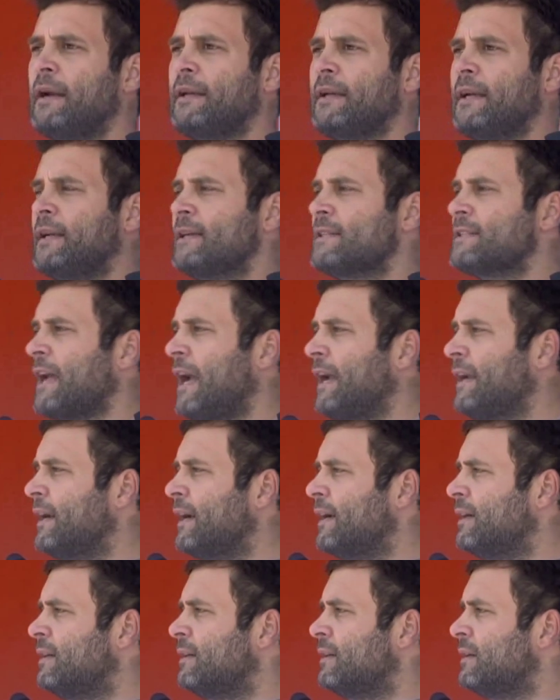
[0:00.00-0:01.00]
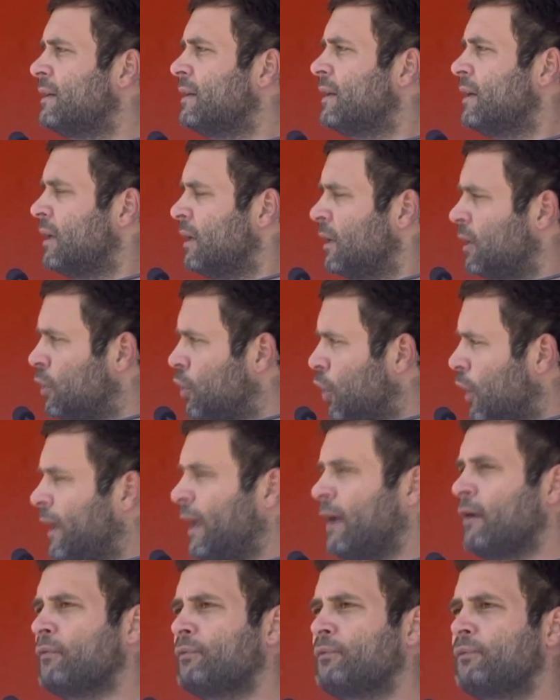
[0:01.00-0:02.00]
party decided to
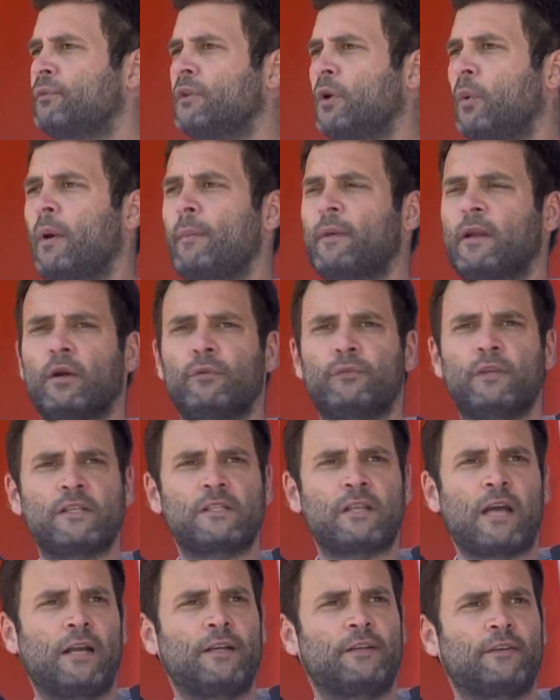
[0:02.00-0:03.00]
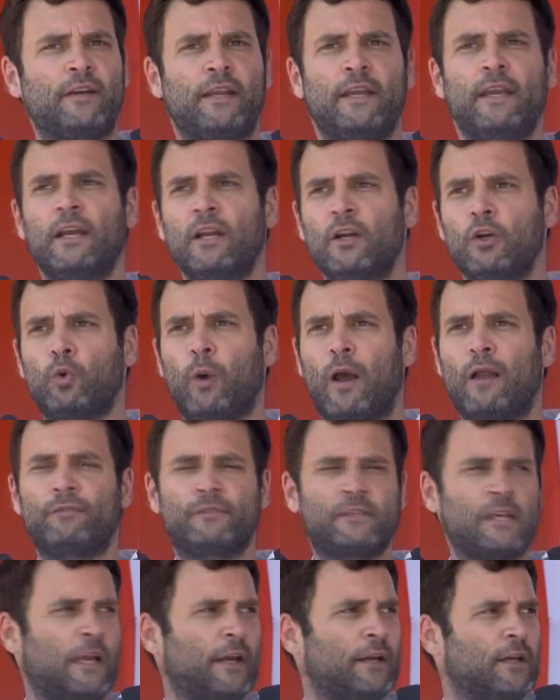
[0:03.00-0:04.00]
give the women of this country 12
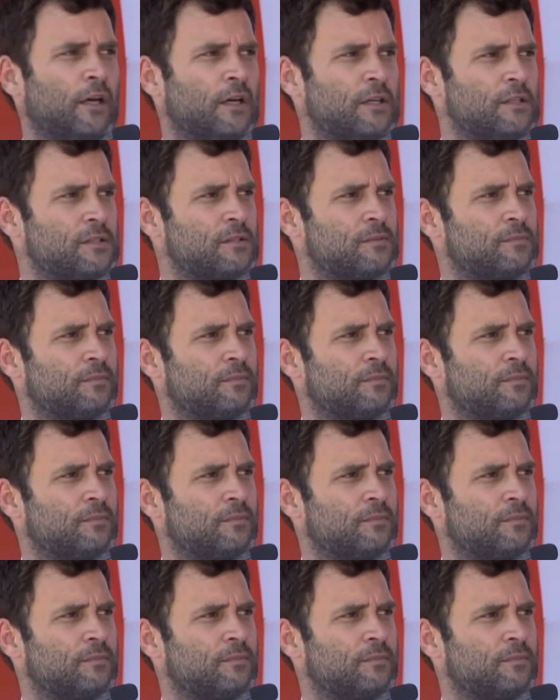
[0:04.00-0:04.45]
cylinders.